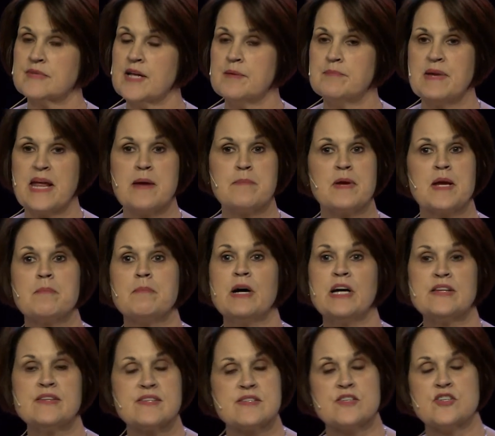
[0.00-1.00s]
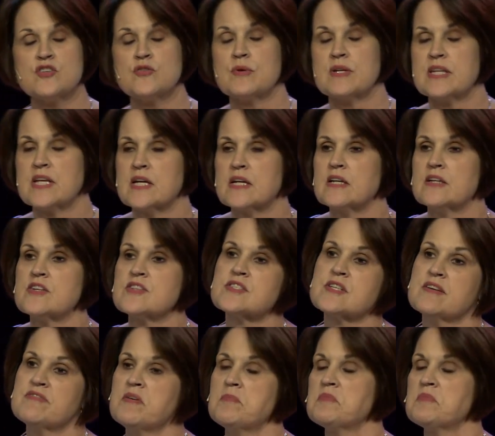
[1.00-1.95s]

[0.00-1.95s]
am naming months and doing that kind of stuff,